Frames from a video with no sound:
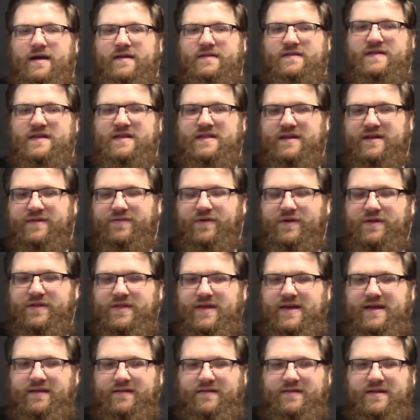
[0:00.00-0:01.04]
See the different
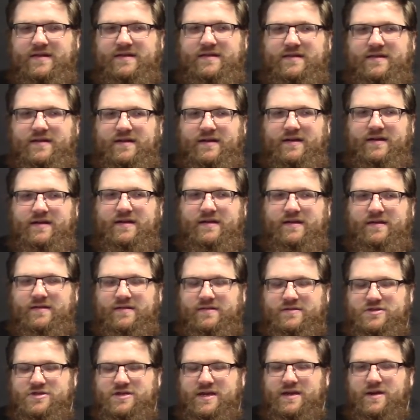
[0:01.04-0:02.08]
things
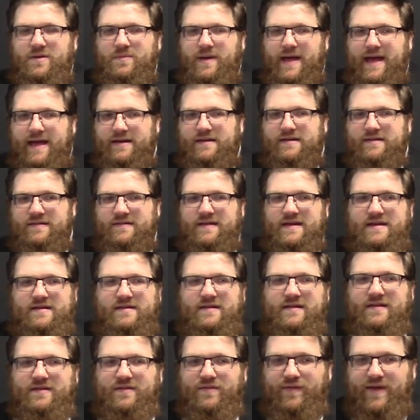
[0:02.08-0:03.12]
that Jacob had to say
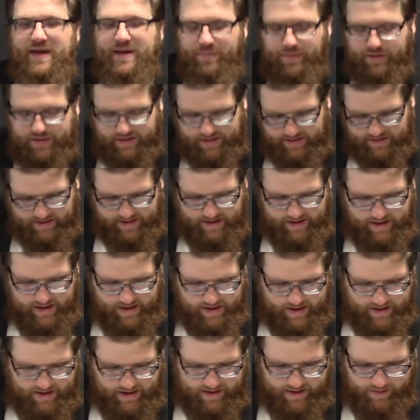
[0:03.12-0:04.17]
to his family
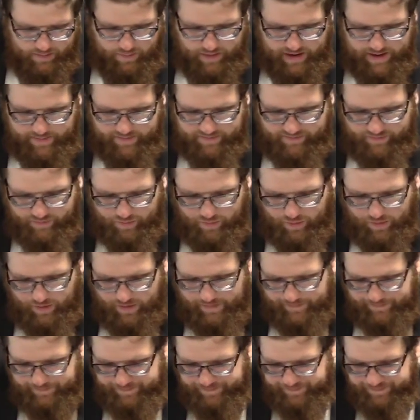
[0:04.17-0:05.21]
right
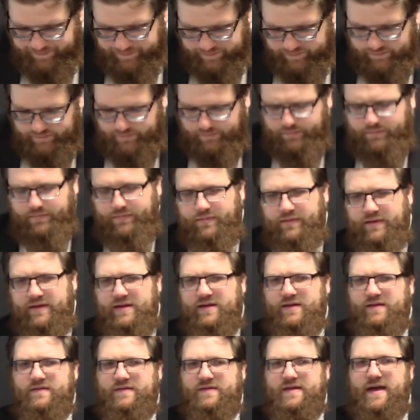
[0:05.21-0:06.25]
before
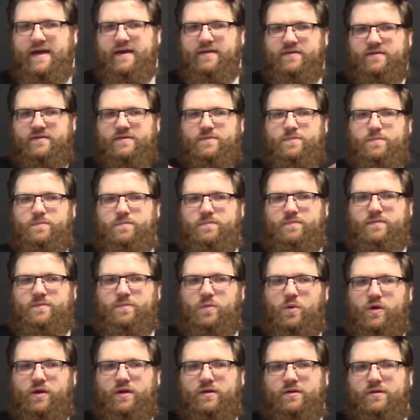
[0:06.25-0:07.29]
his death.
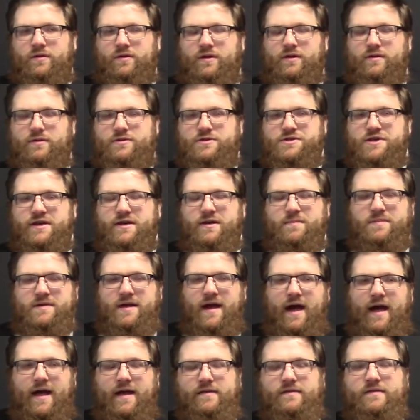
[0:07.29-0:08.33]
Spoiler alert, Jacob
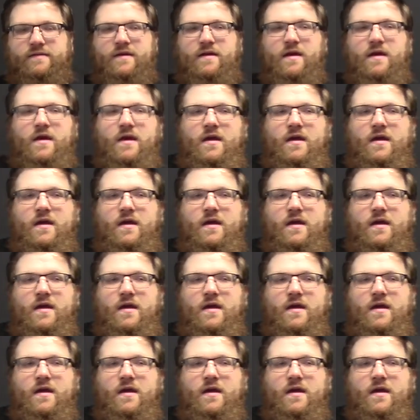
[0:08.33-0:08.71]
dies.